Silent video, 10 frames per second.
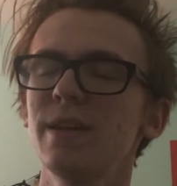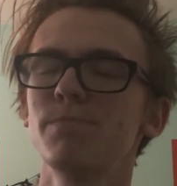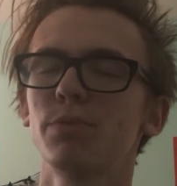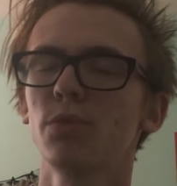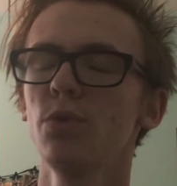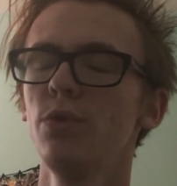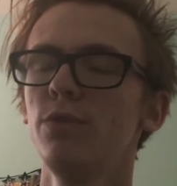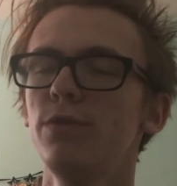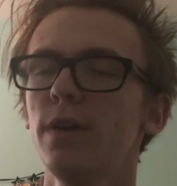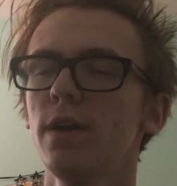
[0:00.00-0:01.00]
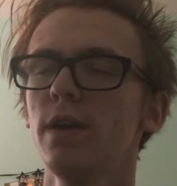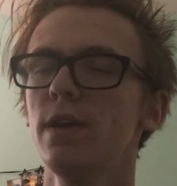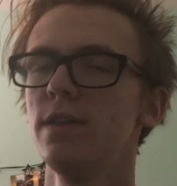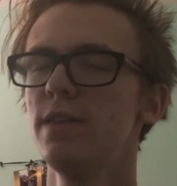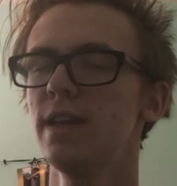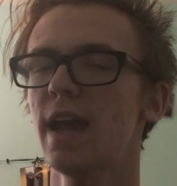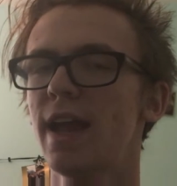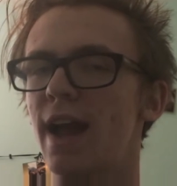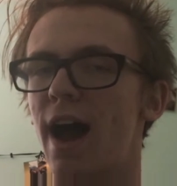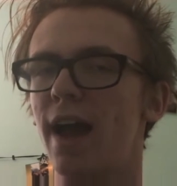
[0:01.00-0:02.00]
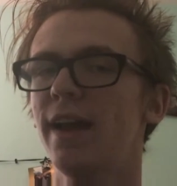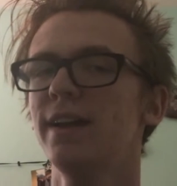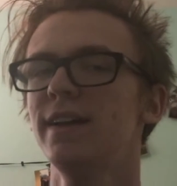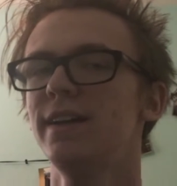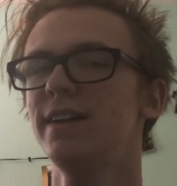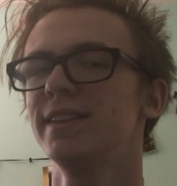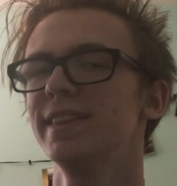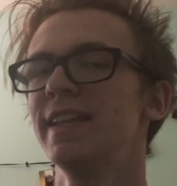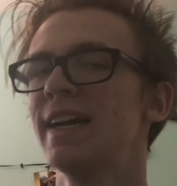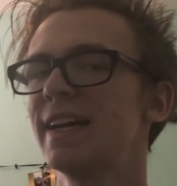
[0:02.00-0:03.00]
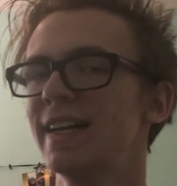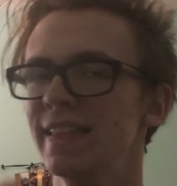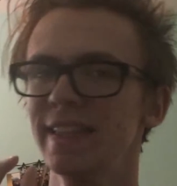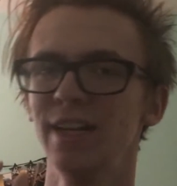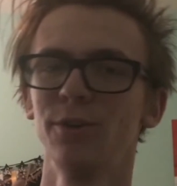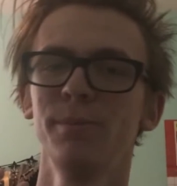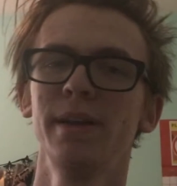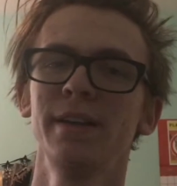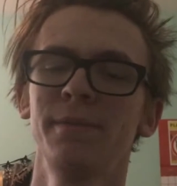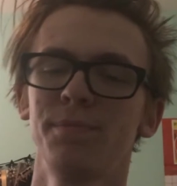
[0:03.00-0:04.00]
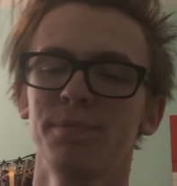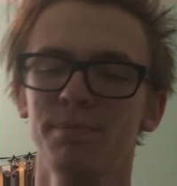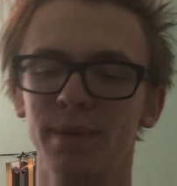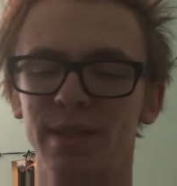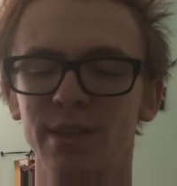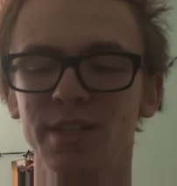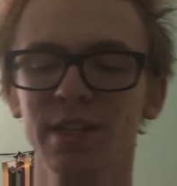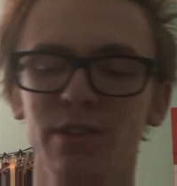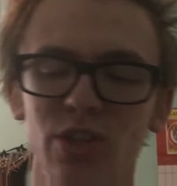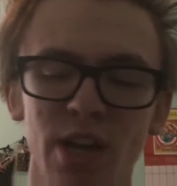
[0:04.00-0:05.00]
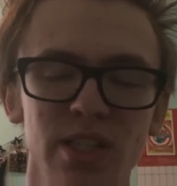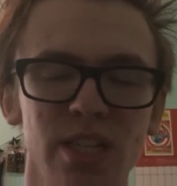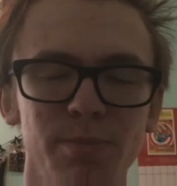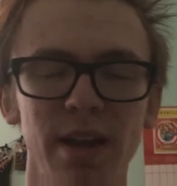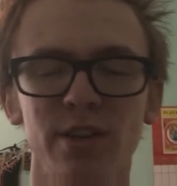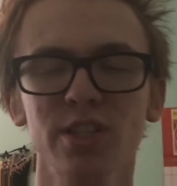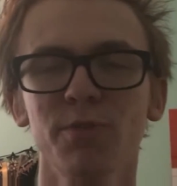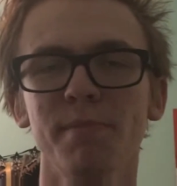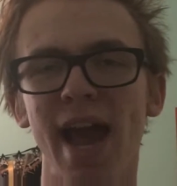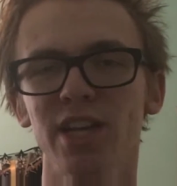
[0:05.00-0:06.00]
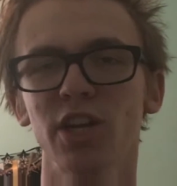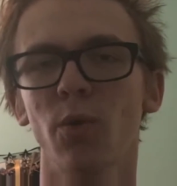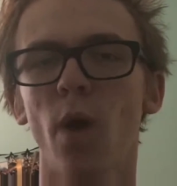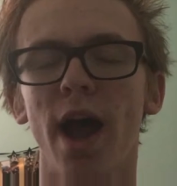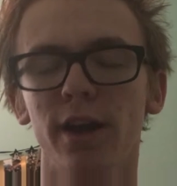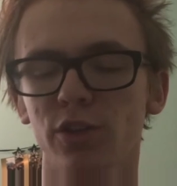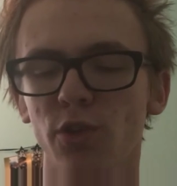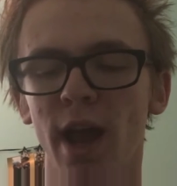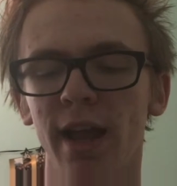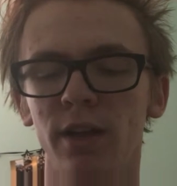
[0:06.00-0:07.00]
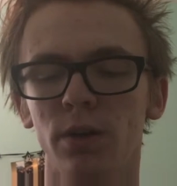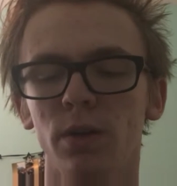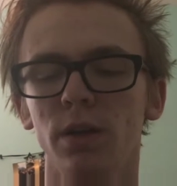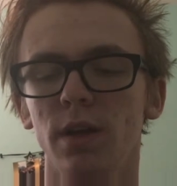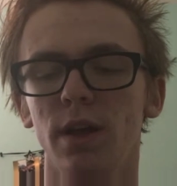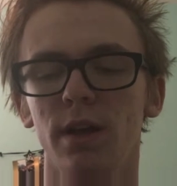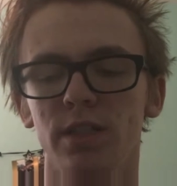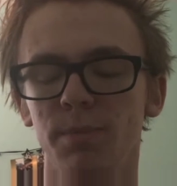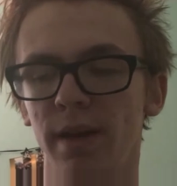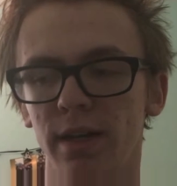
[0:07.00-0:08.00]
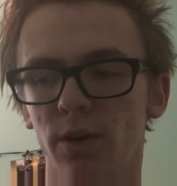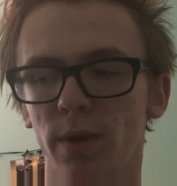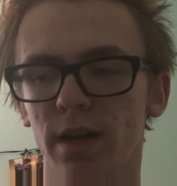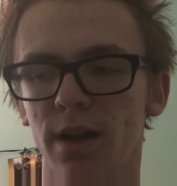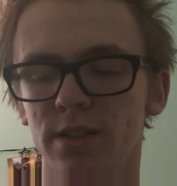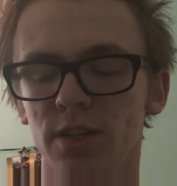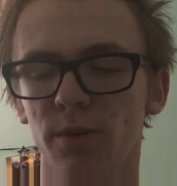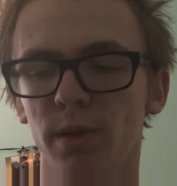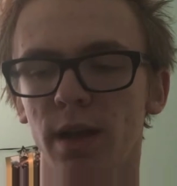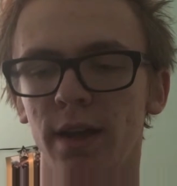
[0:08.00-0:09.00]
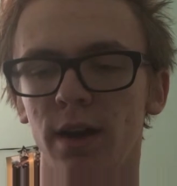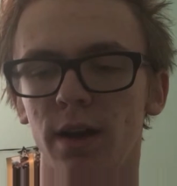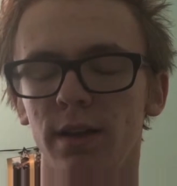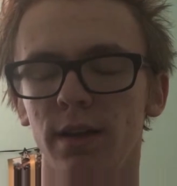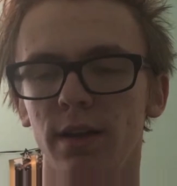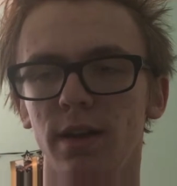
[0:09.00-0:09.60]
improve the AI like a little bit, but they're still just as bad. You're still mashing Y or triangle depending on what console you're playing on.